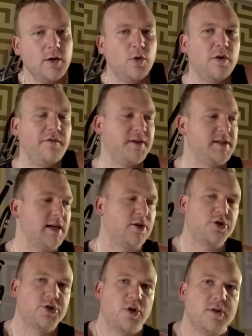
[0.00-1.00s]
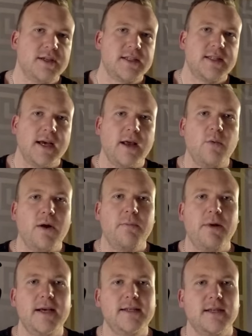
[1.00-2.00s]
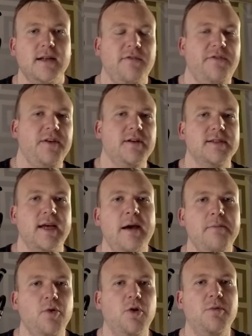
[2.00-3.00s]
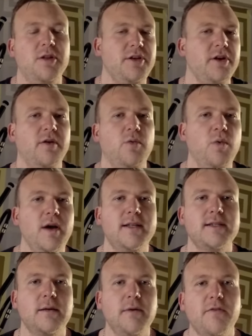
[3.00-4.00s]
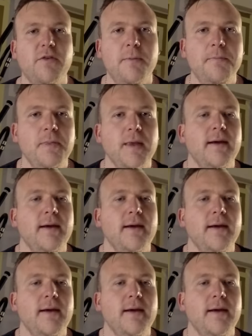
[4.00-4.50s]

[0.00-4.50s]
or it feels like your shoulder's stuck in one place and it feels abnormal, you don't know where it's coming from.